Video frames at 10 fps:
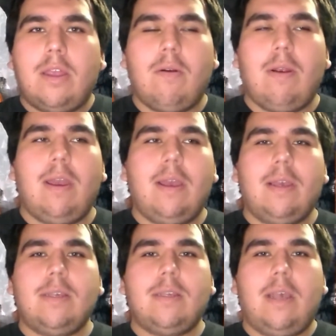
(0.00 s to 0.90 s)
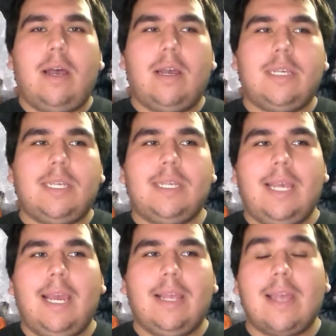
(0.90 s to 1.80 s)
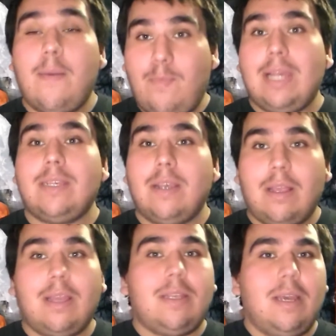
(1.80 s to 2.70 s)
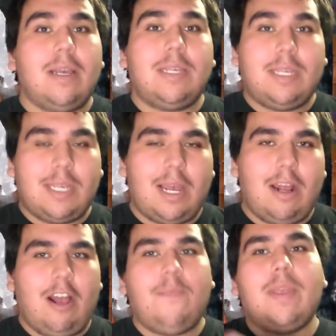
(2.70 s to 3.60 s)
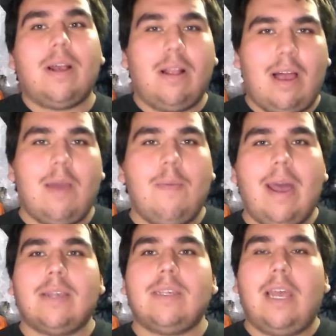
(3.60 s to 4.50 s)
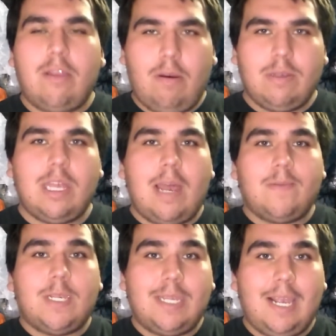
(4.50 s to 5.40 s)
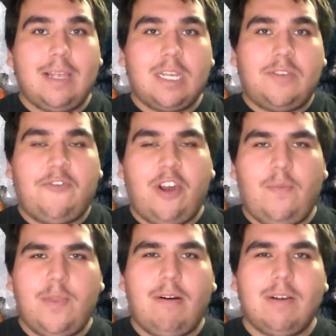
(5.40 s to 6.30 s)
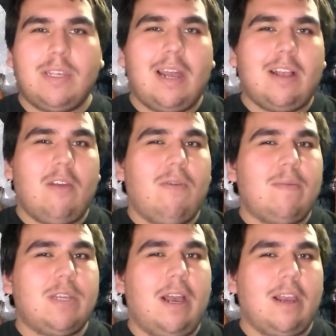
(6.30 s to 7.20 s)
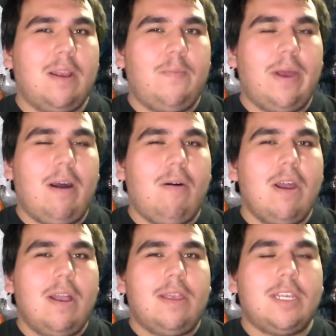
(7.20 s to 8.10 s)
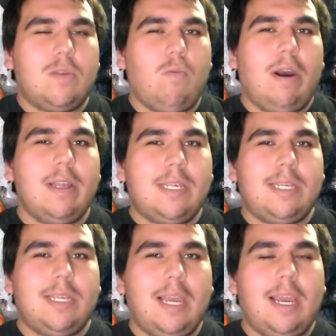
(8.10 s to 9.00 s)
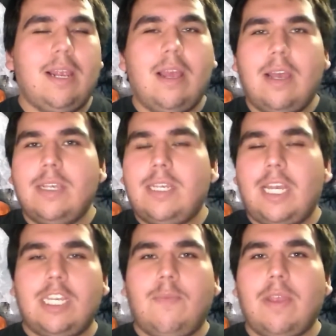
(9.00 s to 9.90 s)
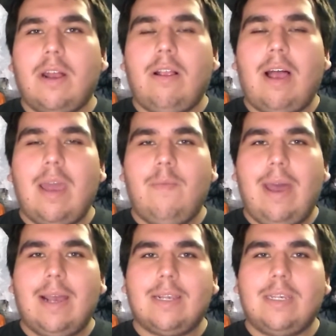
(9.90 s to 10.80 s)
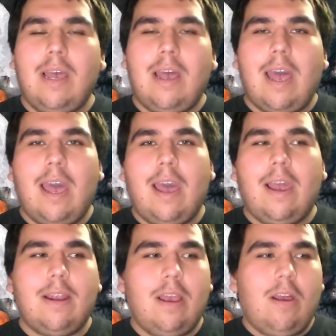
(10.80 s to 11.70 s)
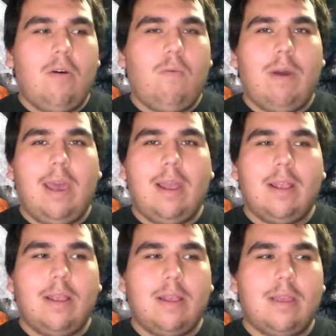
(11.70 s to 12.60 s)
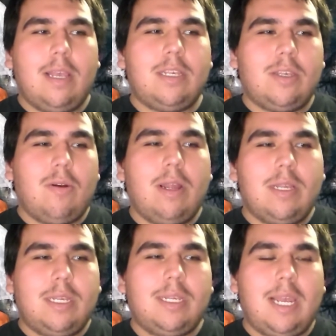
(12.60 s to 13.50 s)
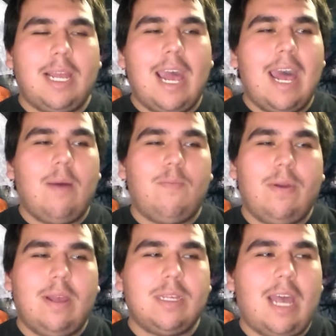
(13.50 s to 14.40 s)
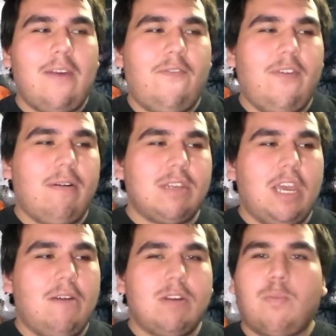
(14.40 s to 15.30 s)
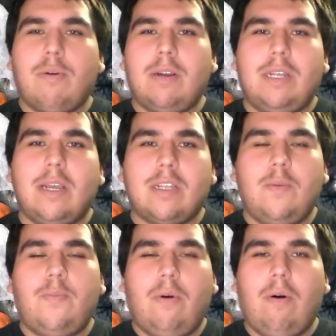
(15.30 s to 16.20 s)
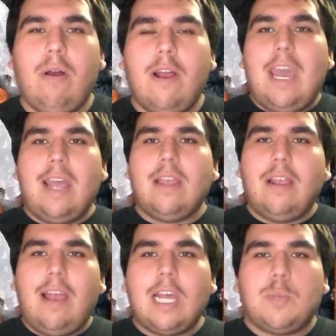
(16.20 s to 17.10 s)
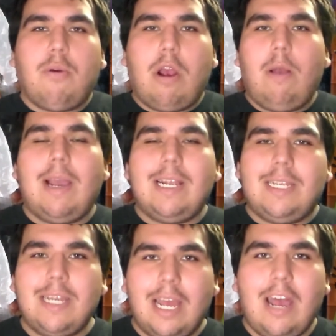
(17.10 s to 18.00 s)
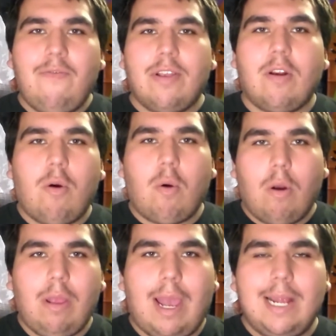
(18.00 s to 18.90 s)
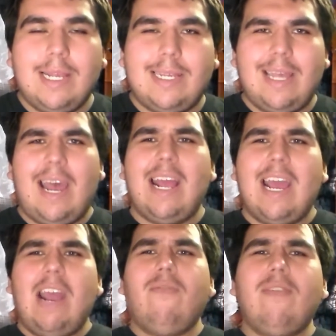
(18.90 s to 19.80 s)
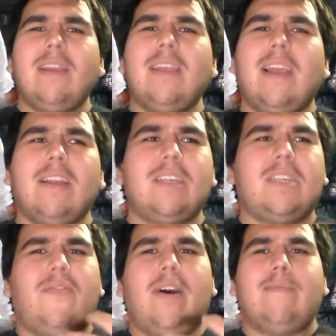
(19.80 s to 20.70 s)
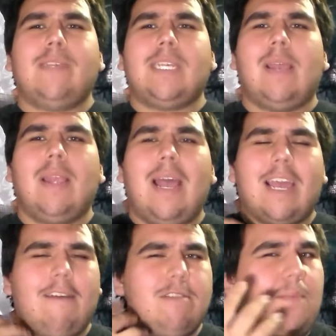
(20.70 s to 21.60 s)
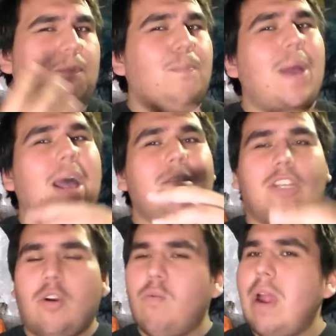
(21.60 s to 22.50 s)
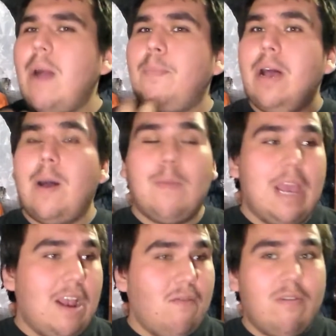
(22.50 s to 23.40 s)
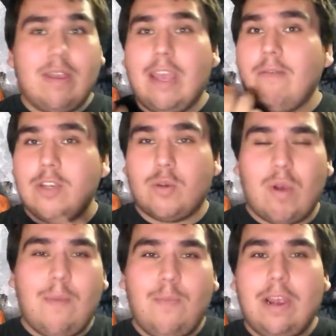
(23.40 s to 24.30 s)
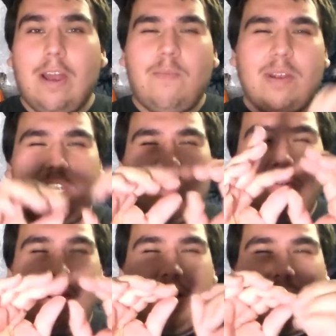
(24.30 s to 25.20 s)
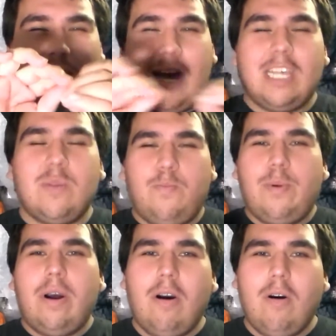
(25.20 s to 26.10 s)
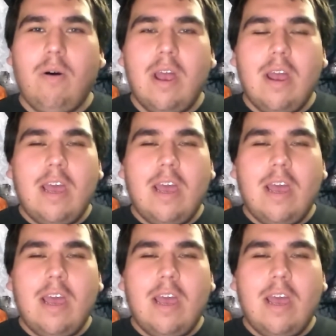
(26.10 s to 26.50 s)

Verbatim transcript: there is a scene that basically does set up the climax, and those that have seen this film know exactly what I'm talking about. This one scene sets up the climax, and when this certain scene happens, I felt it was predictable. And the last problem I did have with Coraline is that everything in this film seemed like it was about to wrap up. Everything was wrapping up into a nice bow.